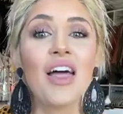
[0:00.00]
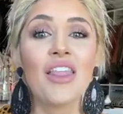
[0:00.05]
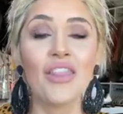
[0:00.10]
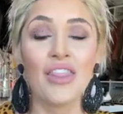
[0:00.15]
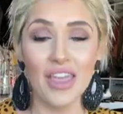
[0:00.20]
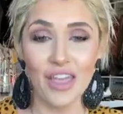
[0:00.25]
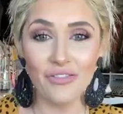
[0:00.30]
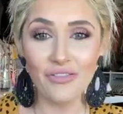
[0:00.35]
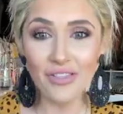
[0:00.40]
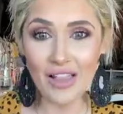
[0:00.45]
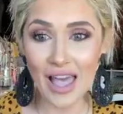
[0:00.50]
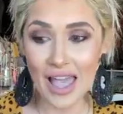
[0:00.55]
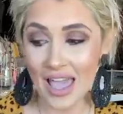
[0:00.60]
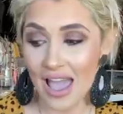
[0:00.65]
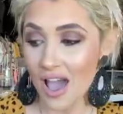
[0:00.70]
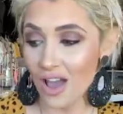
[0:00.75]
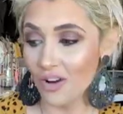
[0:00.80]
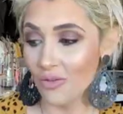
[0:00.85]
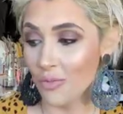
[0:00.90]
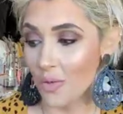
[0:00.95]
they fly
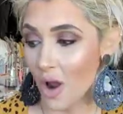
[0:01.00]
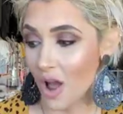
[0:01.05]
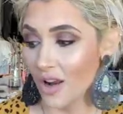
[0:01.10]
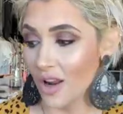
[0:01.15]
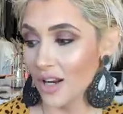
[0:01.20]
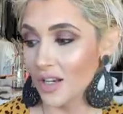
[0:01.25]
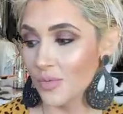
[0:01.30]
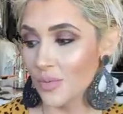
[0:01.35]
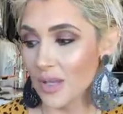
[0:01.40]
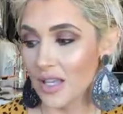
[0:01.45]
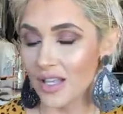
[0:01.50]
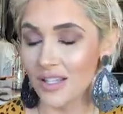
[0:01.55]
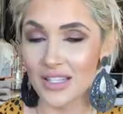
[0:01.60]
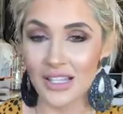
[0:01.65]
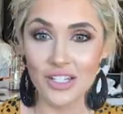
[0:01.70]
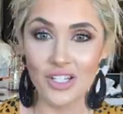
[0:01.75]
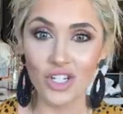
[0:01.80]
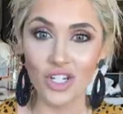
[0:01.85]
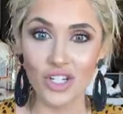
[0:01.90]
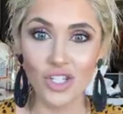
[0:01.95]
out of product because
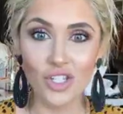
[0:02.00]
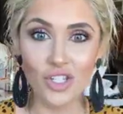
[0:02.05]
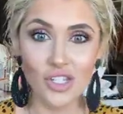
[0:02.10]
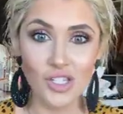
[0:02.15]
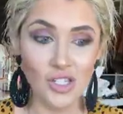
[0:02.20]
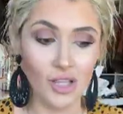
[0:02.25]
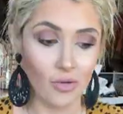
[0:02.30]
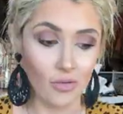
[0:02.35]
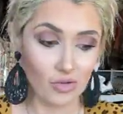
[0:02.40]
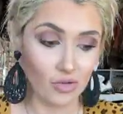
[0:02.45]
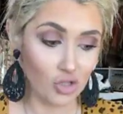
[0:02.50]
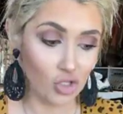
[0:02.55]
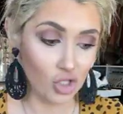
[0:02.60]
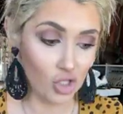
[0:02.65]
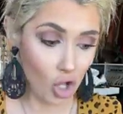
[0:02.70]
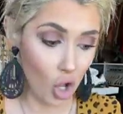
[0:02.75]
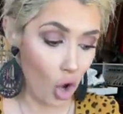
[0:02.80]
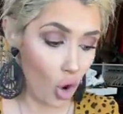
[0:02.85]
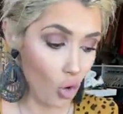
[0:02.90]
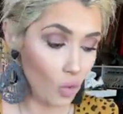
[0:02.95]
it's just
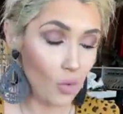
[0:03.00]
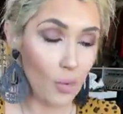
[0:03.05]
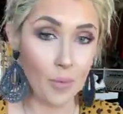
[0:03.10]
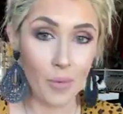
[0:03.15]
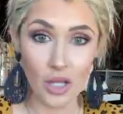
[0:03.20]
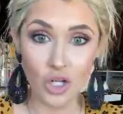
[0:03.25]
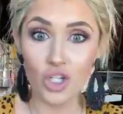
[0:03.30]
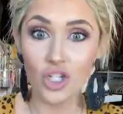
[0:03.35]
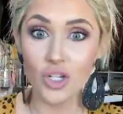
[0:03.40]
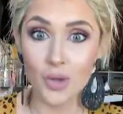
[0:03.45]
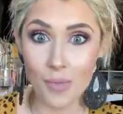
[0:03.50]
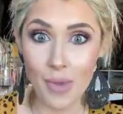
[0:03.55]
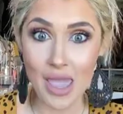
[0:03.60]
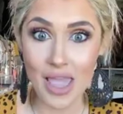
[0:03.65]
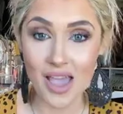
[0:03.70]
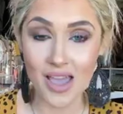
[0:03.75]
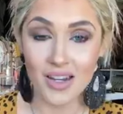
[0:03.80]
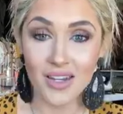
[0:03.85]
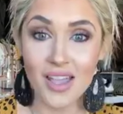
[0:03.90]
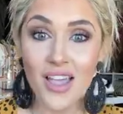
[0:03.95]
so much
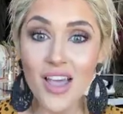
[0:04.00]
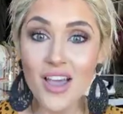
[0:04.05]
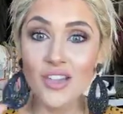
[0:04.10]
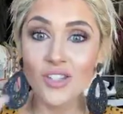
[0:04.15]
demand.